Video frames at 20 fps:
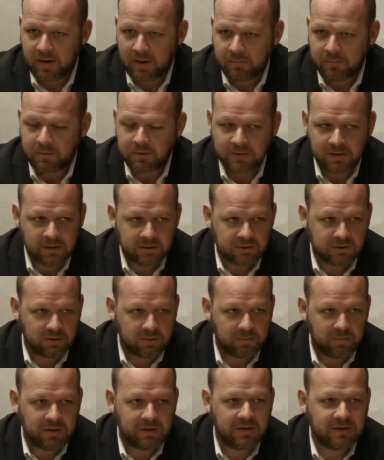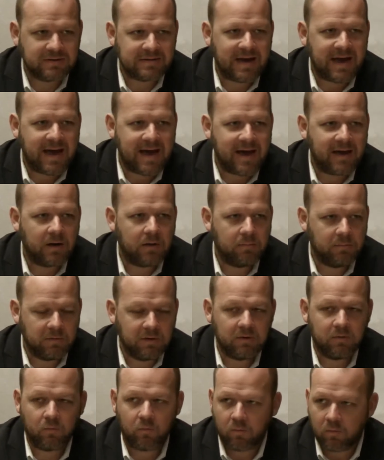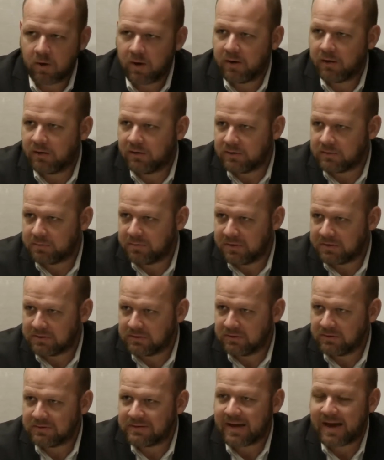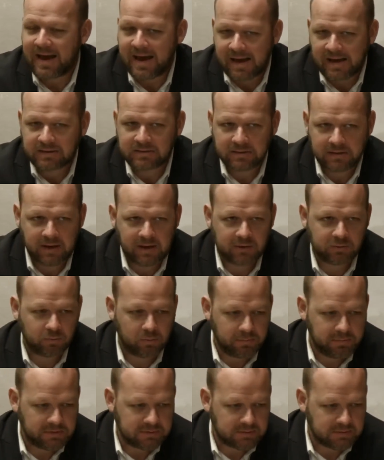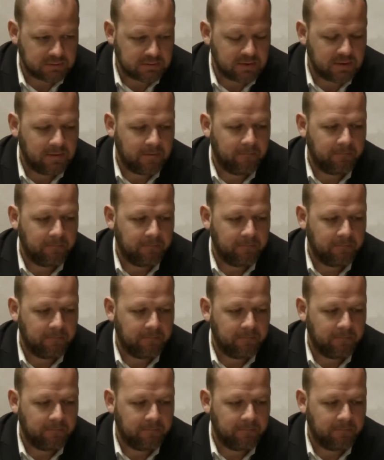that protection because Adam didn't run his business as an actual business.